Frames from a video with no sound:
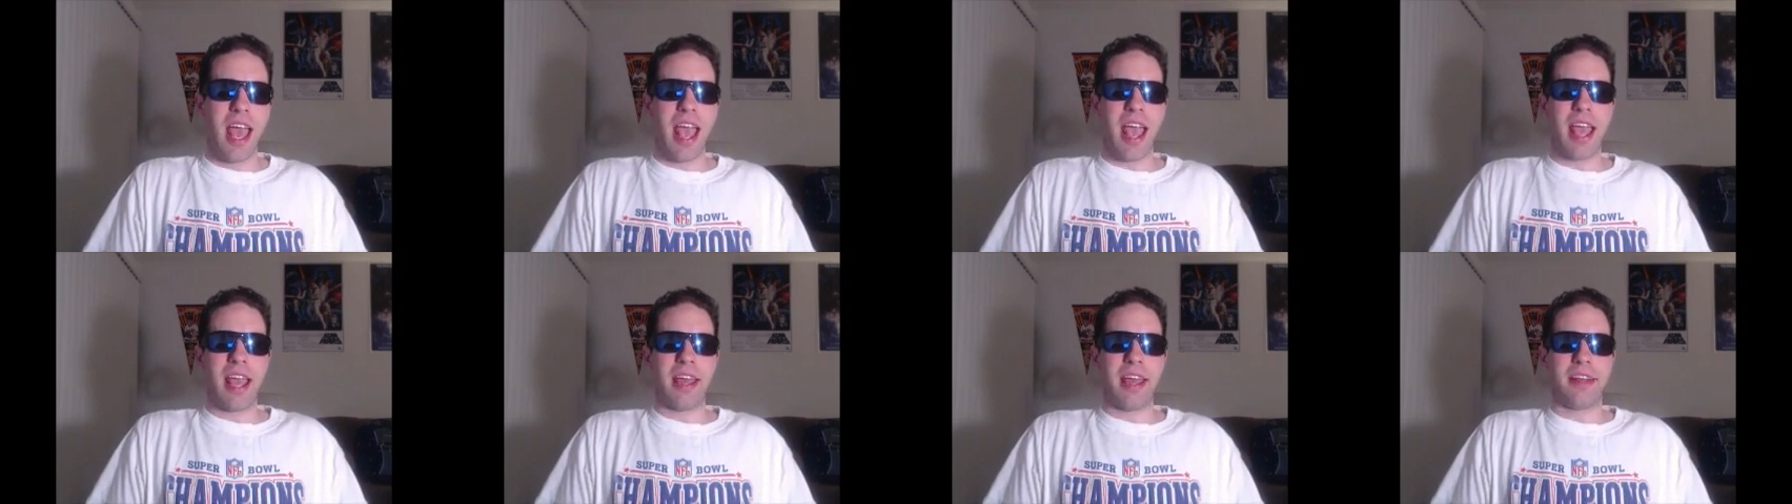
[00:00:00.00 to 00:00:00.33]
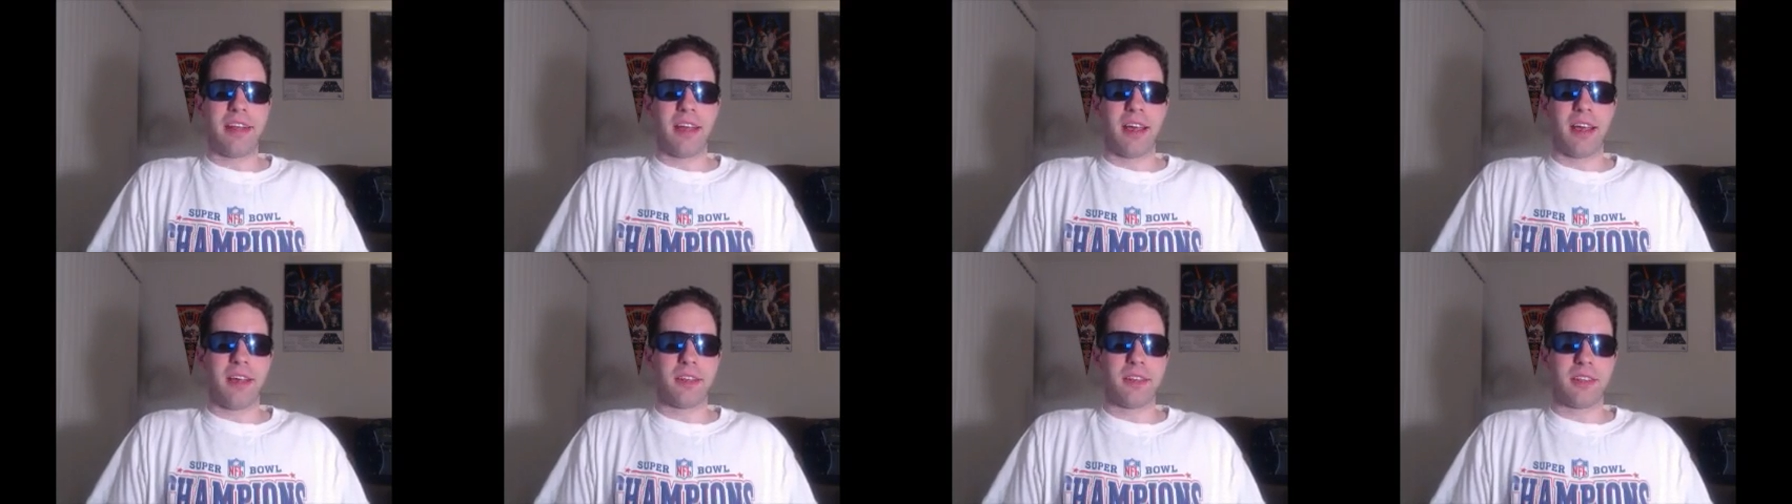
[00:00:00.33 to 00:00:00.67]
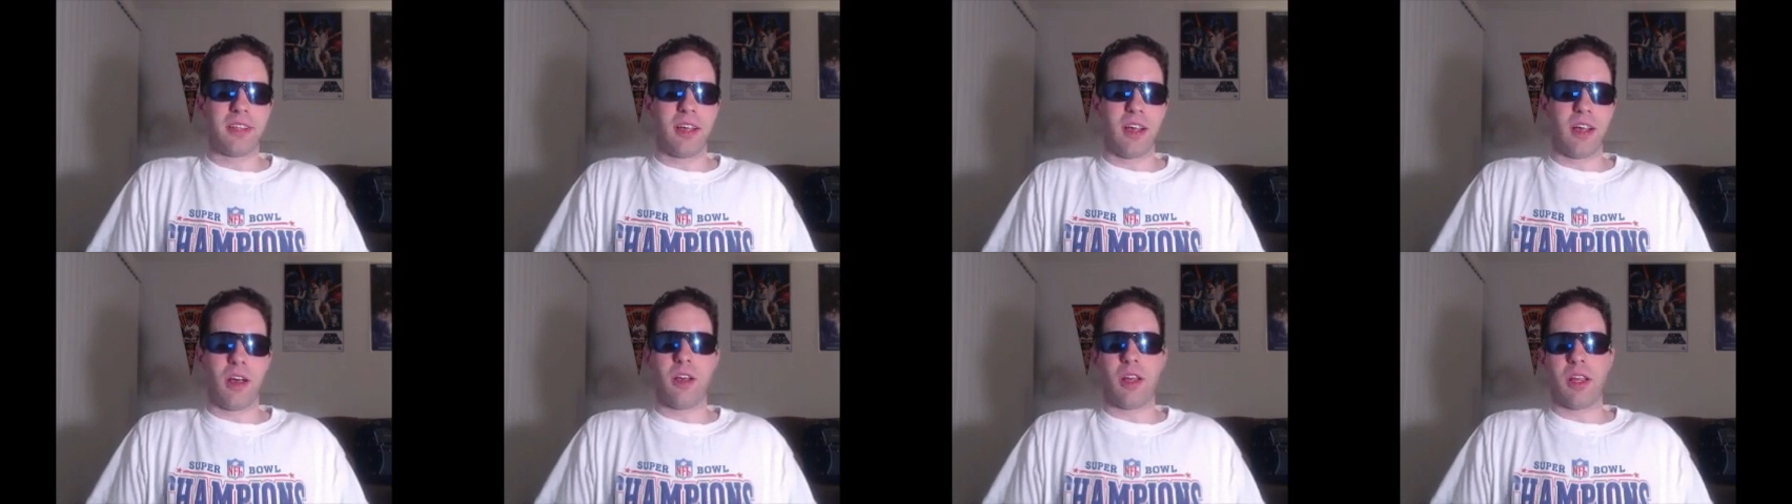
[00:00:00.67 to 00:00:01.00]
And
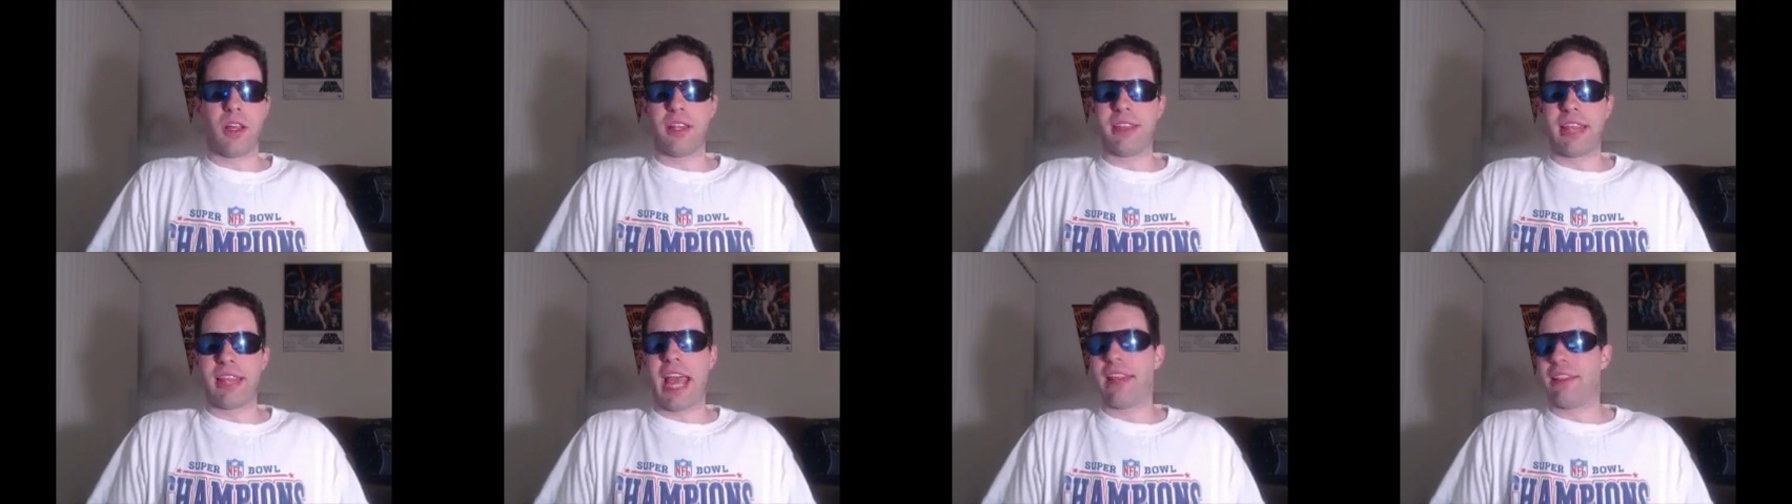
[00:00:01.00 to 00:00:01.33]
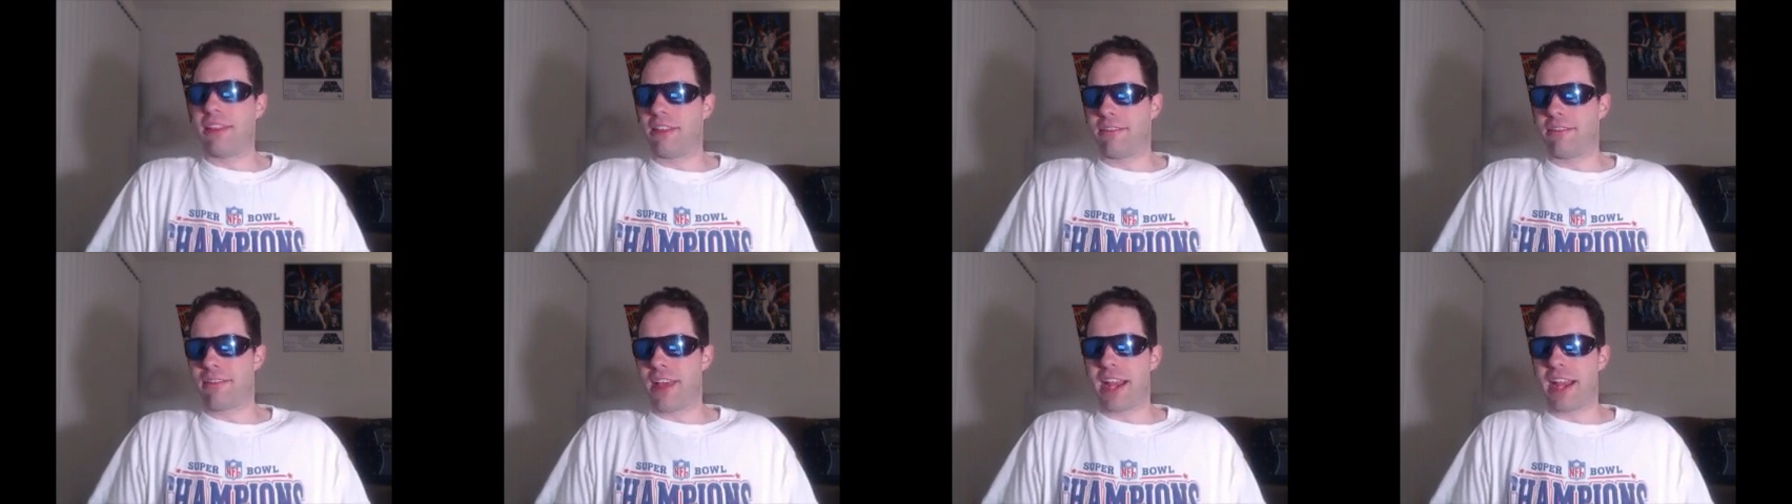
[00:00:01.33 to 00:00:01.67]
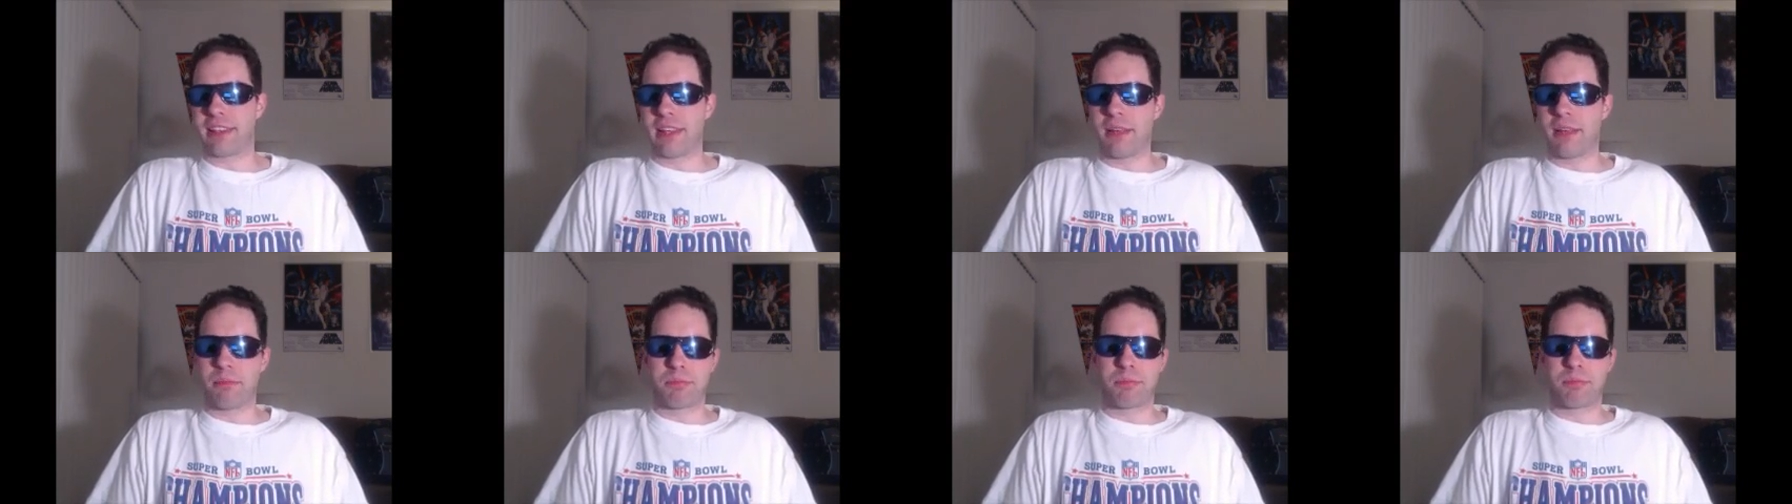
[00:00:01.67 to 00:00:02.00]
that and the
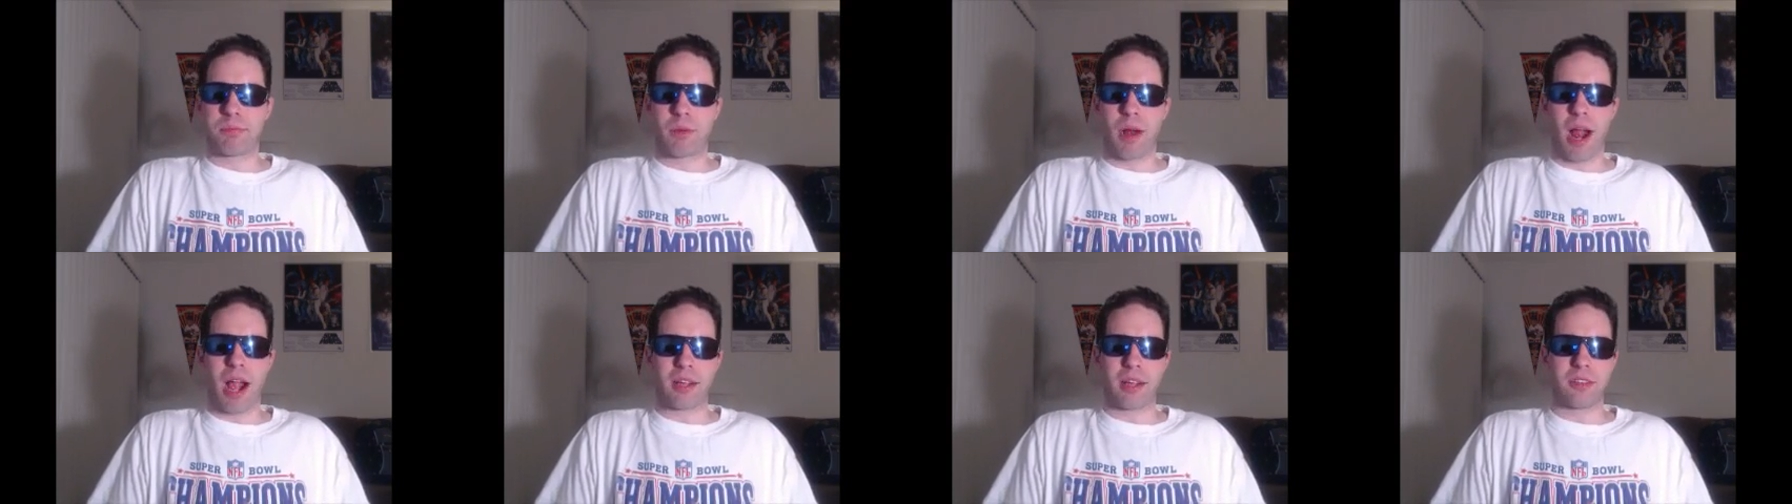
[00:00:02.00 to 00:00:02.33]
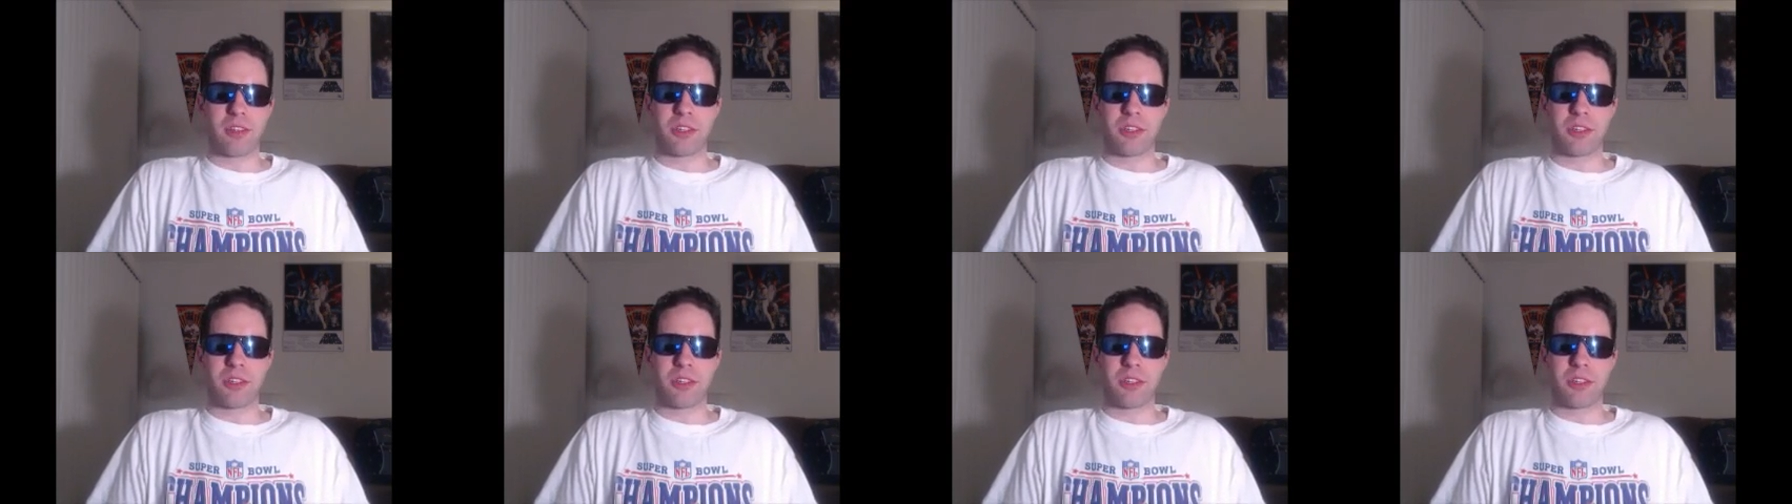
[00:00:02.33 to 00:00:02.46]
fact that Brock